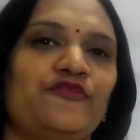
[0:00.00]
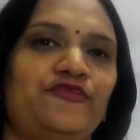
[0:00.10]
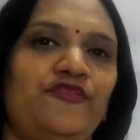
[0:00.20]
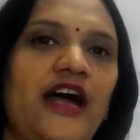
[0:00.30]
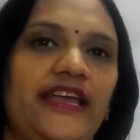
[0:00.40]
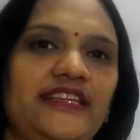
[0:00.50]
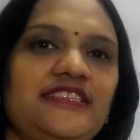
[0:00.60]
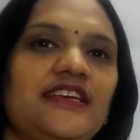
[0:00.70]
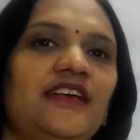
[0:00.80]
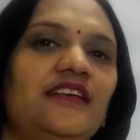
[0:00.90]

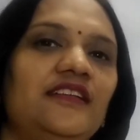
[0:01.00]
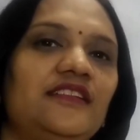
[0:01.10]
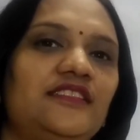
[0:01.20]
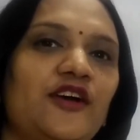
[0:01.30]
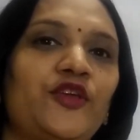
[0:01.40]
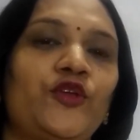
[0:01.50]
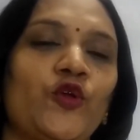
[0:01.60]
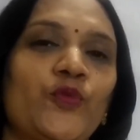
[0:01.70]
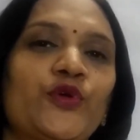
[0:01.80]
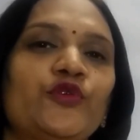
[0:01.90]
find the
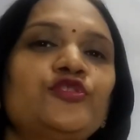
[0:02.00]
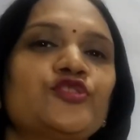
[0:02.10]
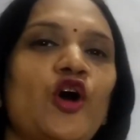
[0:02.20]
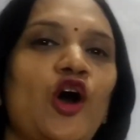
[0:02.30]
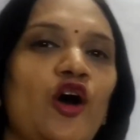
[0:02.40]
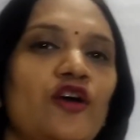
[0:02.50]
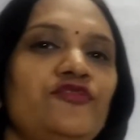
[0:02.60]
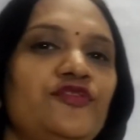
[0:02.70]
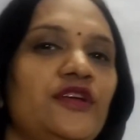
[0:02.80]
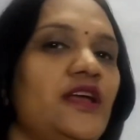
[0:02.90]
cube root of